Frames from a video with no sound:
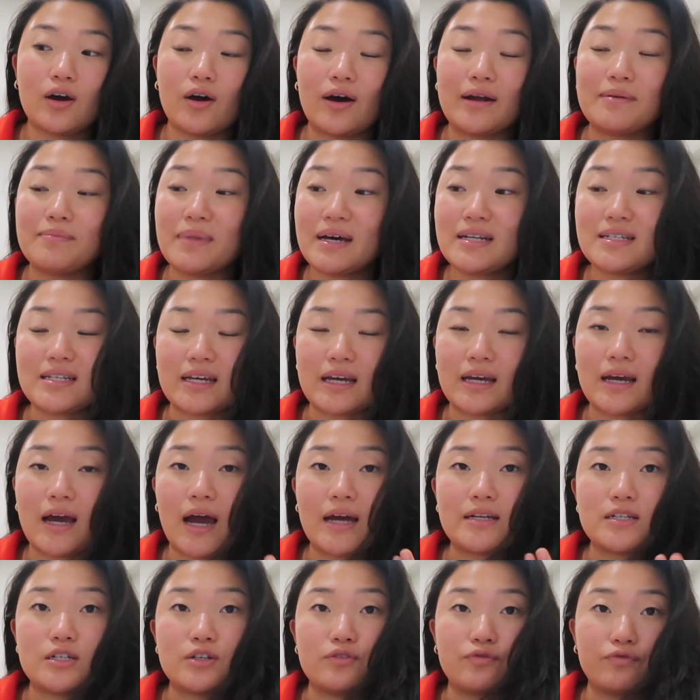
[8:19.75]
on Monday
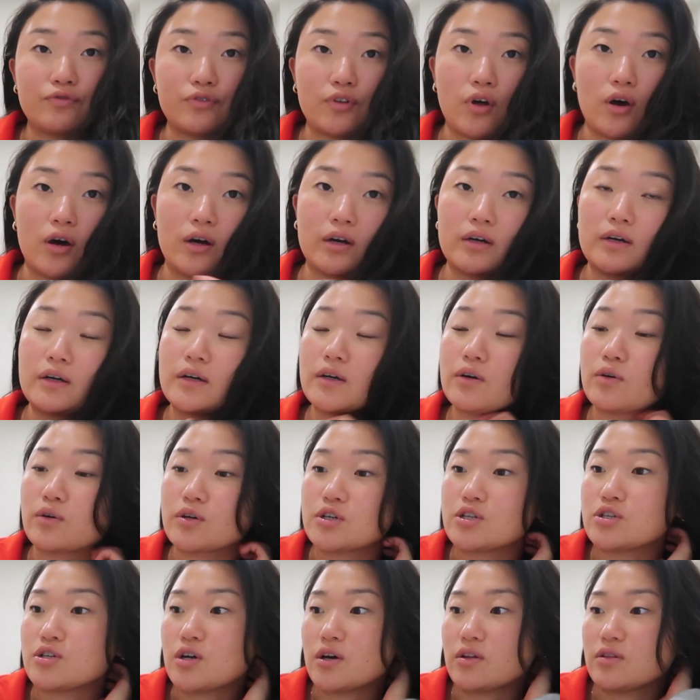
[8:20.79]
I didn't vlog
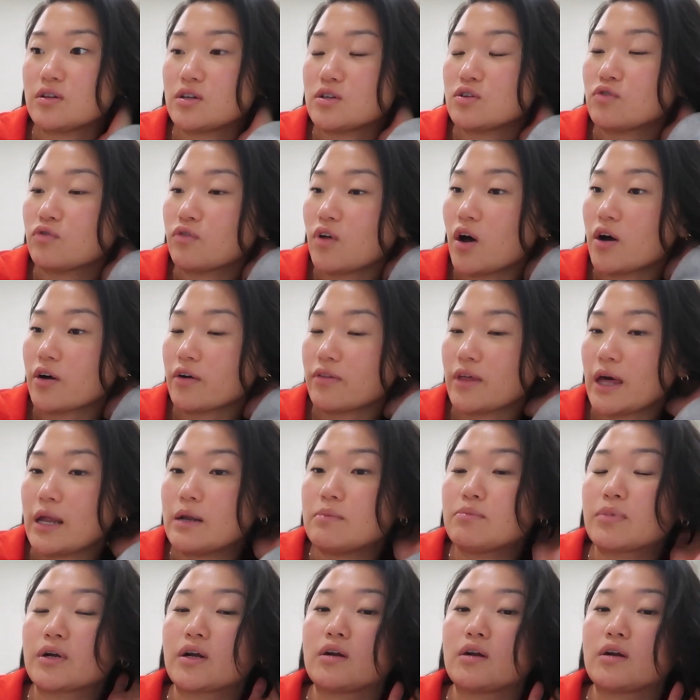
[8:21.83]
or start this vlog then,